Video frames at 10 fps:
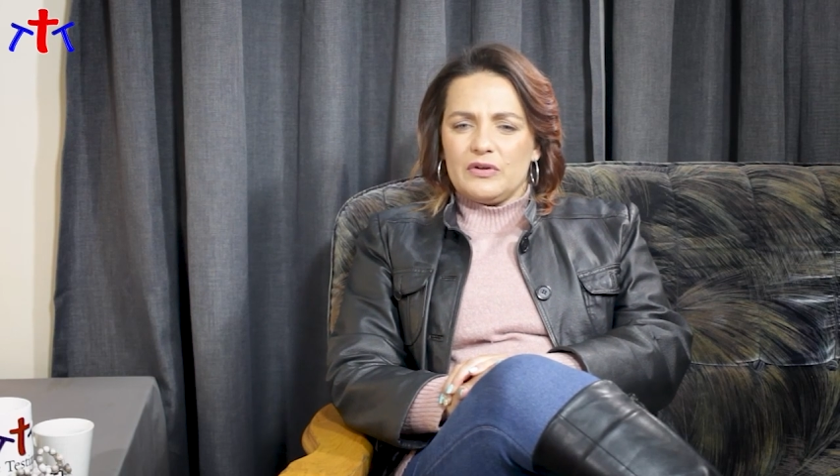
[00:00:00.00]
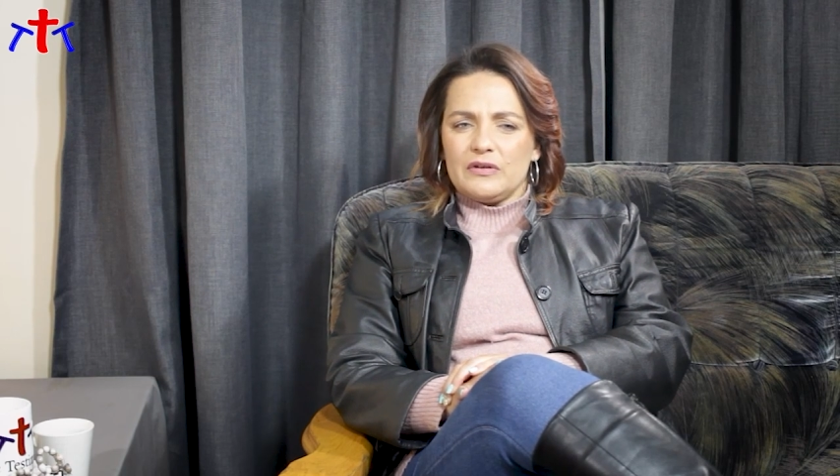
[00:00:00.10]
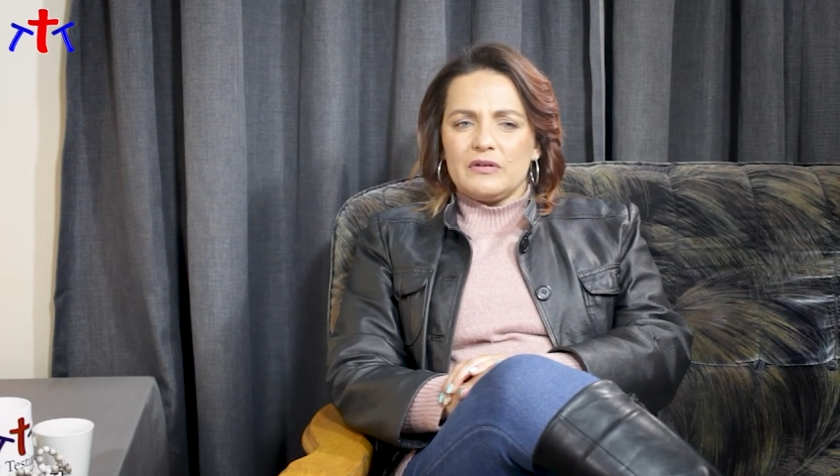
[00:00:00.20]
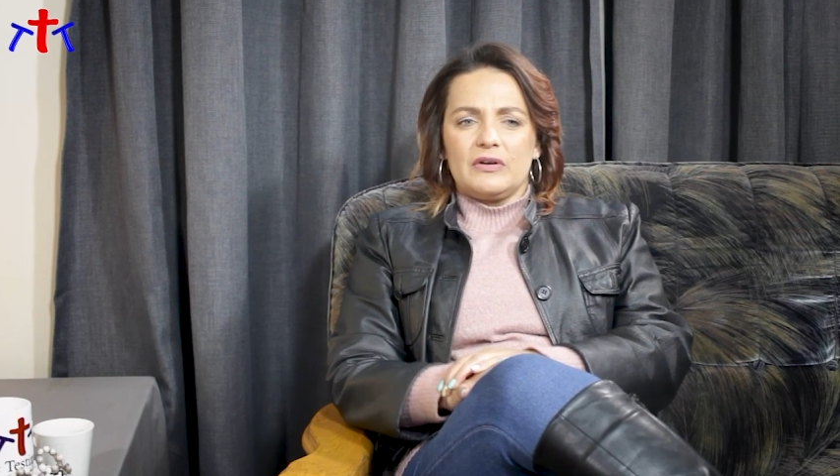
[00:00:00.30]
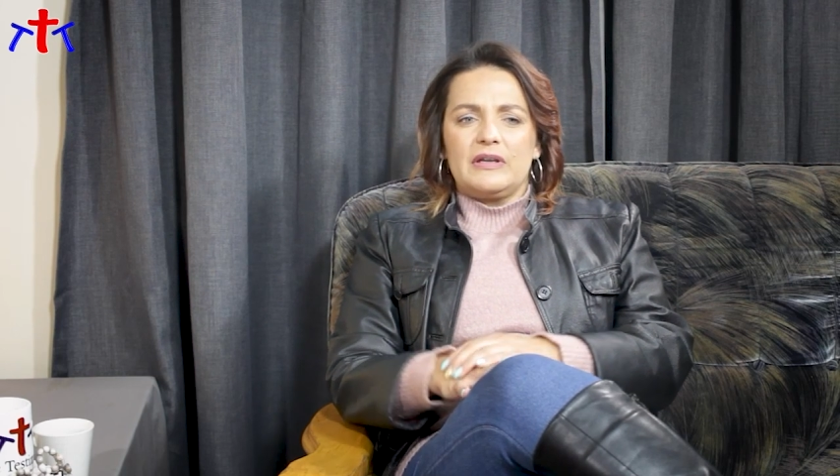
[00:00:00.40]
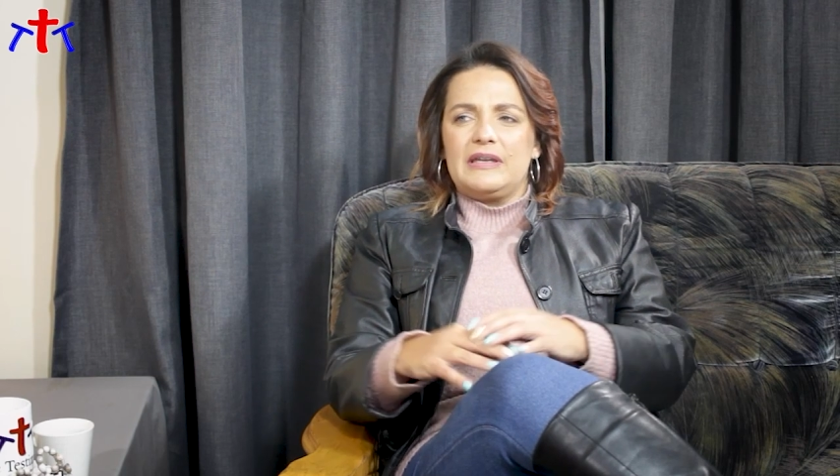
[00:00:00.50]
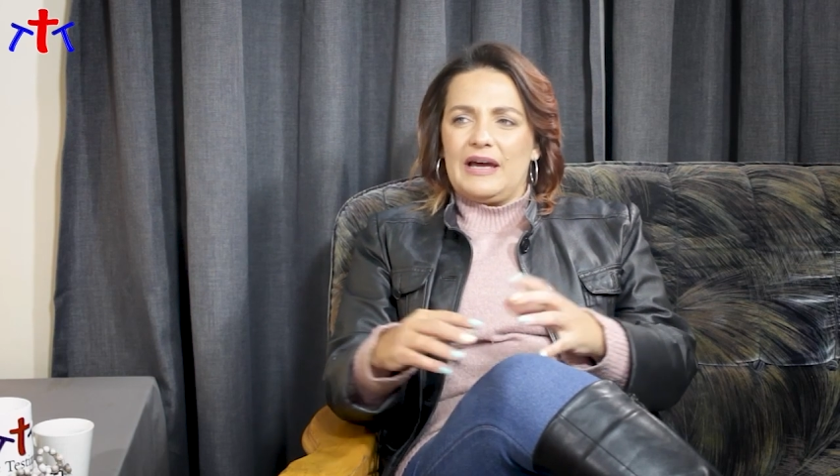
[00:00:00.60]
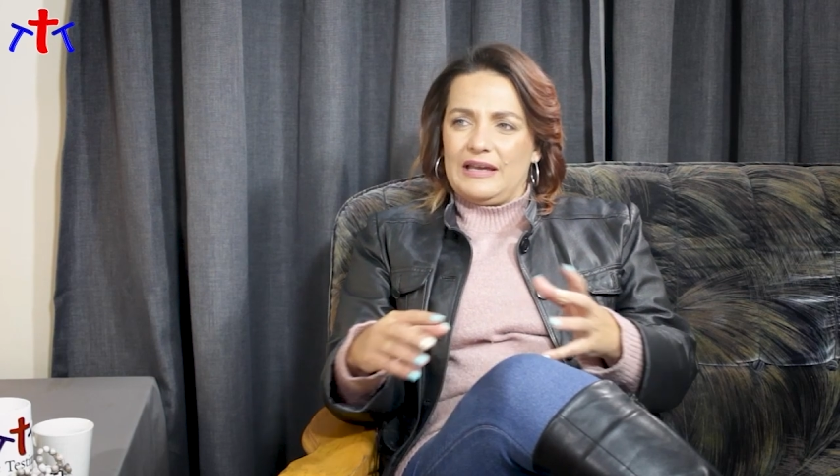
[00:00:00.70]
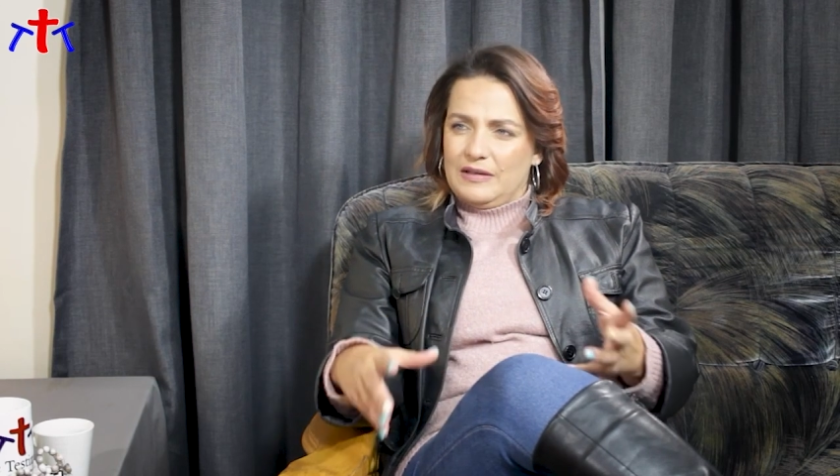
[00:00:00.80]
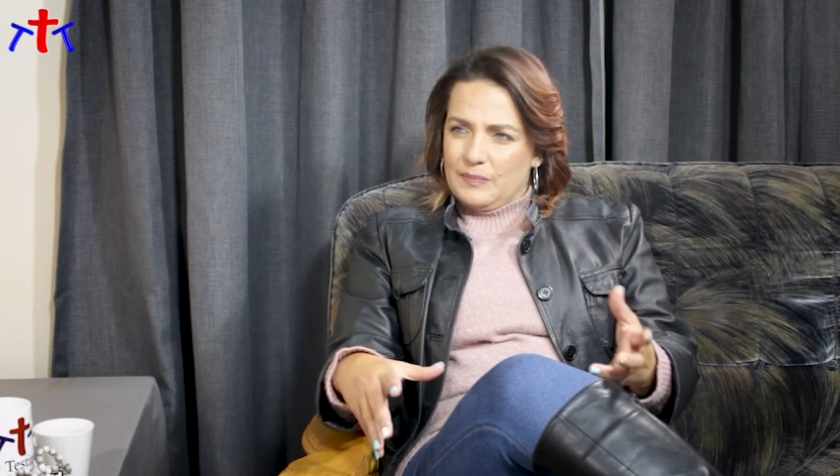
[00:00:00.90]
not on a
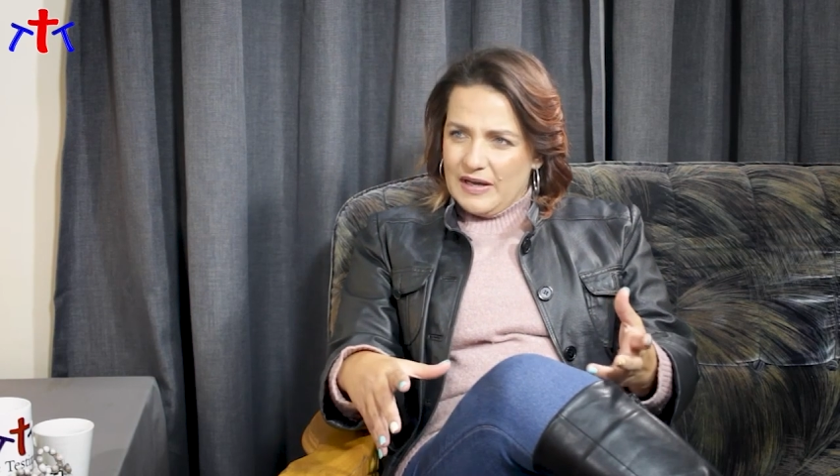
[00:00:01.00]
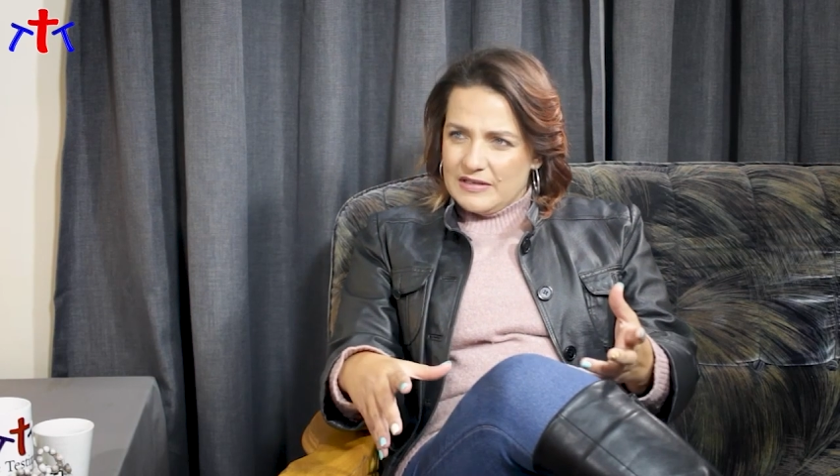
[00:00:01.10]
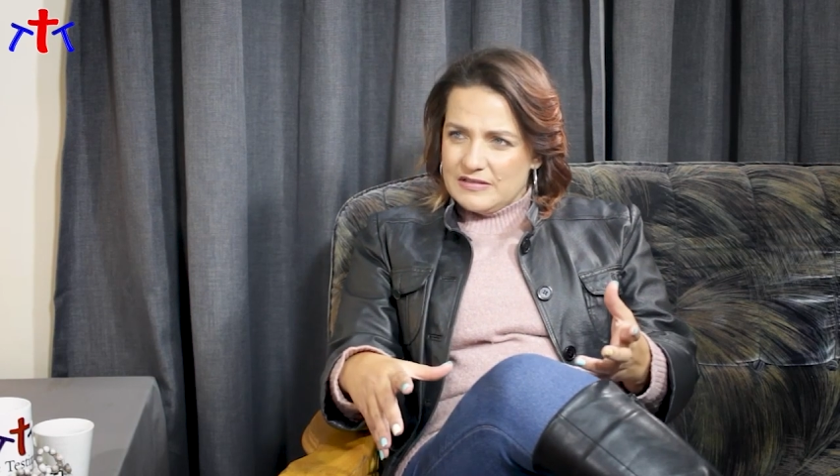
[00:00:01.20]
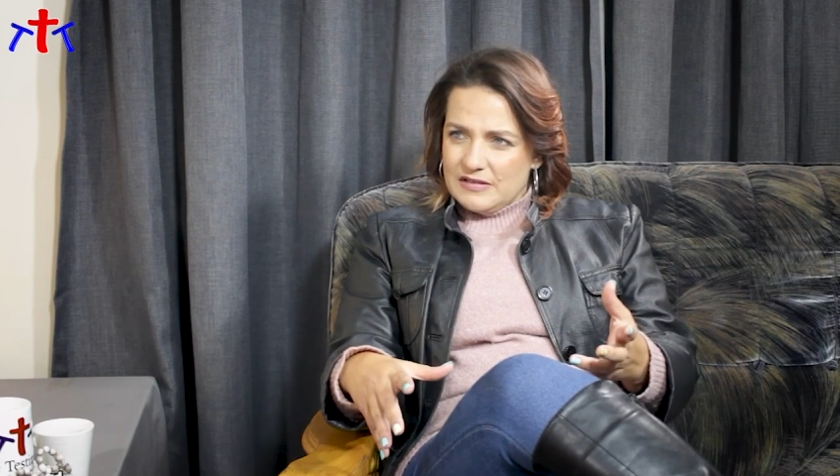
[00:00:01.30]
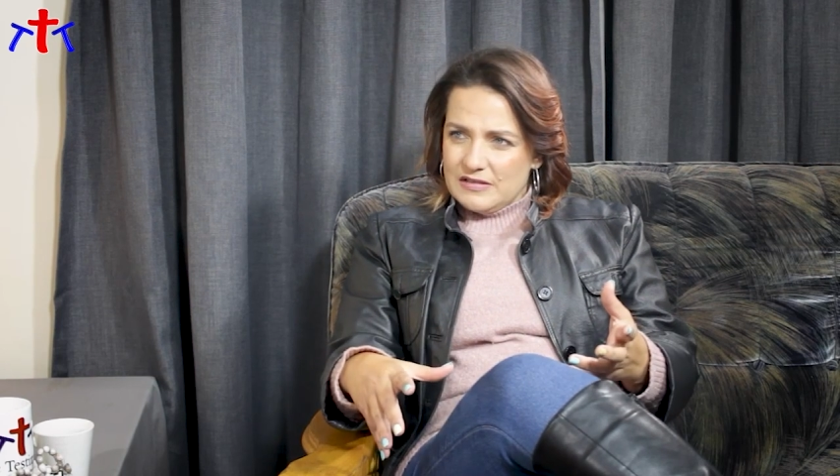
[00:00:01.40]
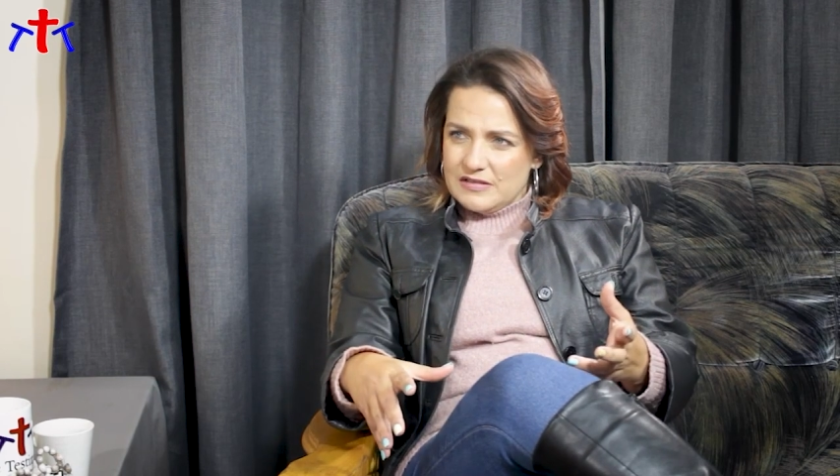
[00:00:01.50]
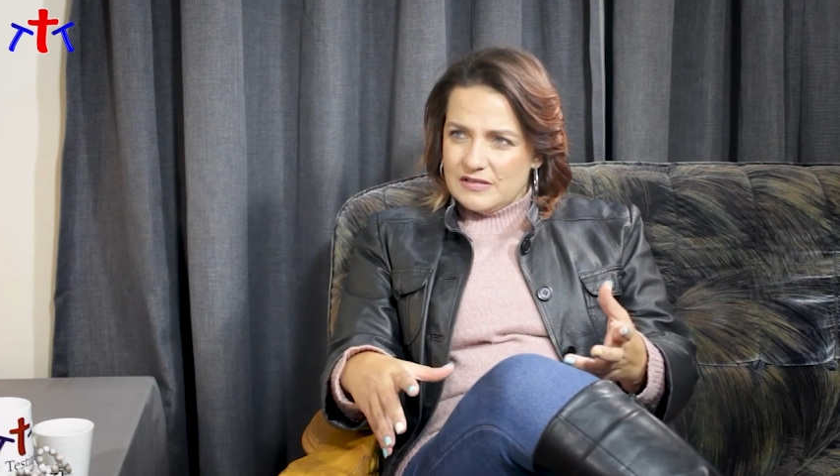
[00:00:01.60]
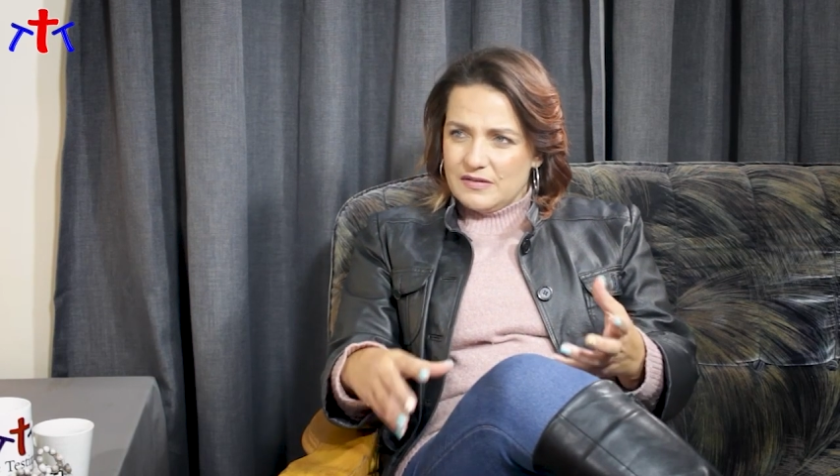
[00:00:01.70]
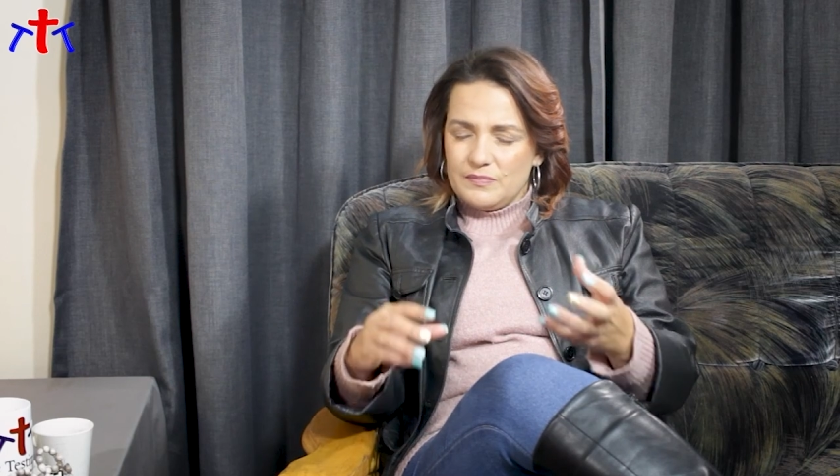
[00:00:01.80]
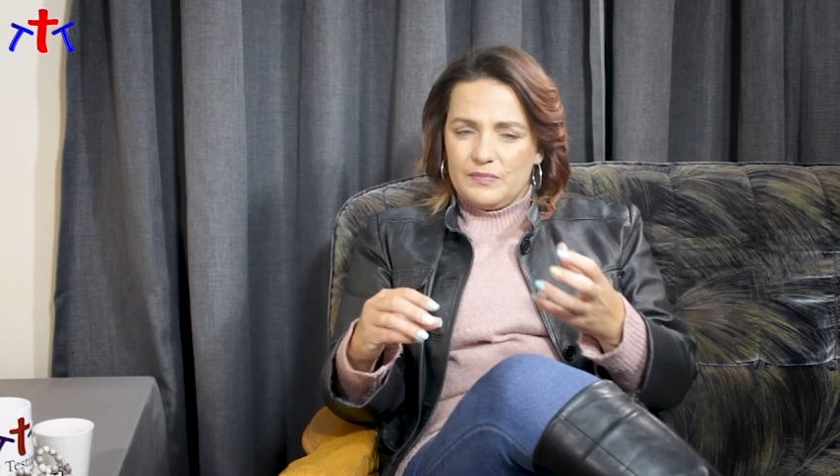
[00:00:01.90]
daily basis,